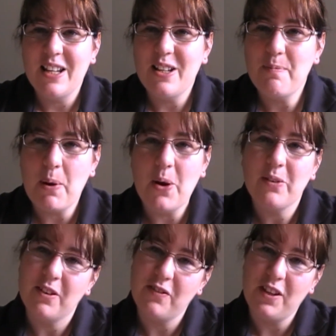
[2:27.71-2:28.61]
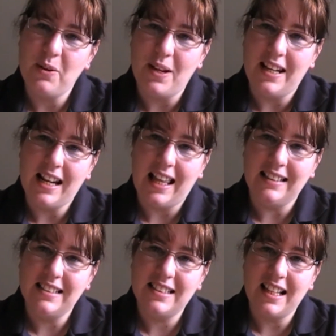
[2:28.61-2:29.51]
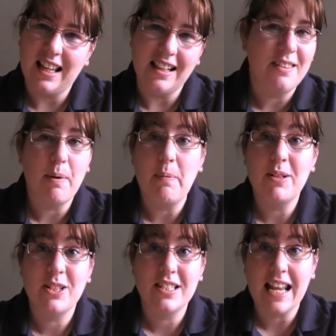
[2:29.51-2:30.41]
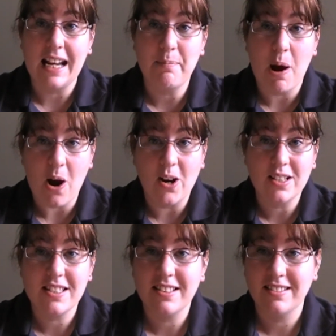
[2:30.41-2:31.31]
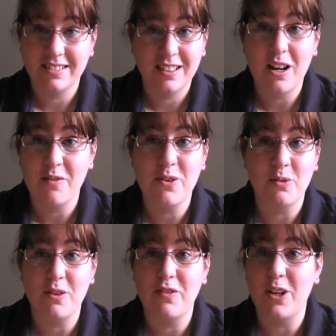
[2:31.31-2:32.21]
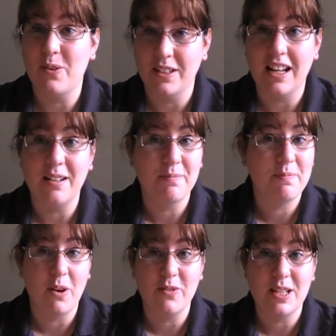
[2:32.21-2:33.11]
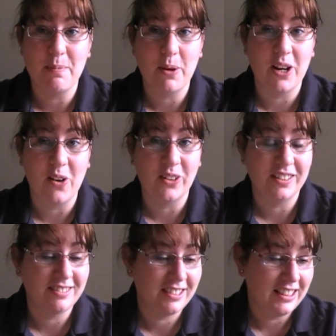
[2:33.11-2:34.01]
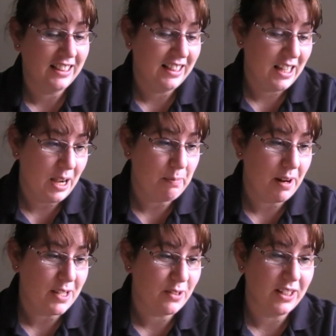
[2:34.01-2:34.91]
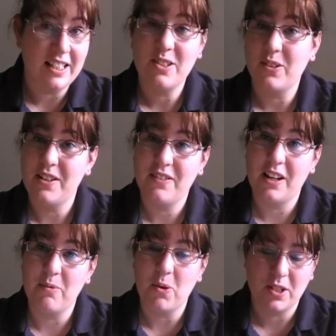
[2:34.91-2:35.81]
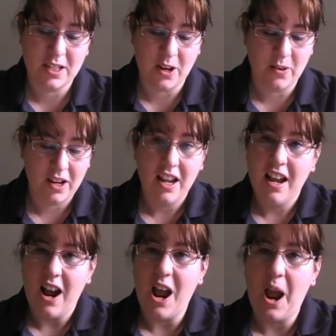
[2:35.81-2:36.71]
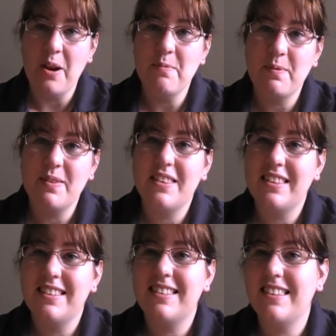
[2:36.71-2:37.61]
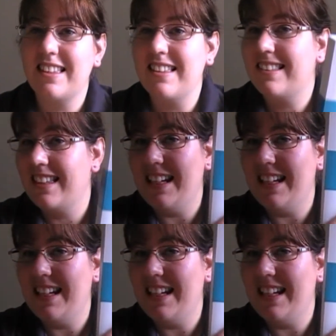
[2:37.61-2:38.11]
you put a review in and the publishers take part of your review and obviously put it on a press release or even in a water. So I hope that